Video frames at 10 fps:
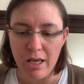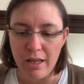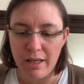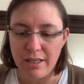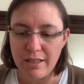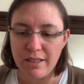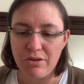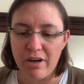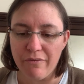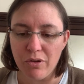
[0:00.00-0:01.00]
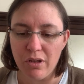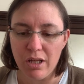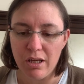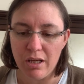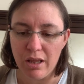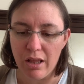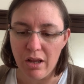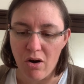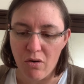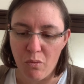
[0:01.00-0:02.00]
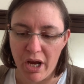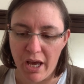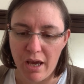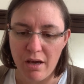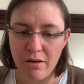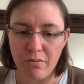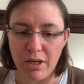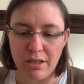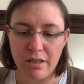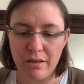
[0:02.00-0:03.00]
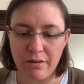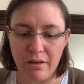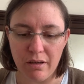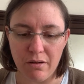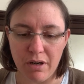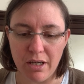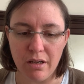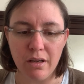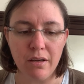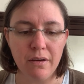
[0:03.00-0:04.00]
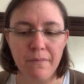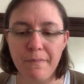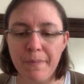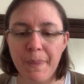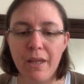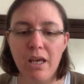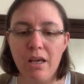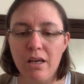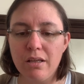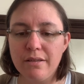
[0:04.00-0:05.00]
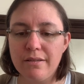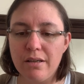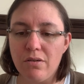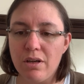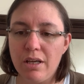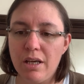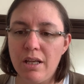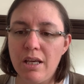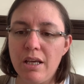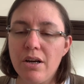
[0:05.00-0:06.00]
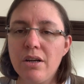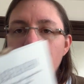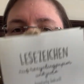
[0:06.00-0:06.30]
They didn't travel a long way. Wait, the other way. So in here,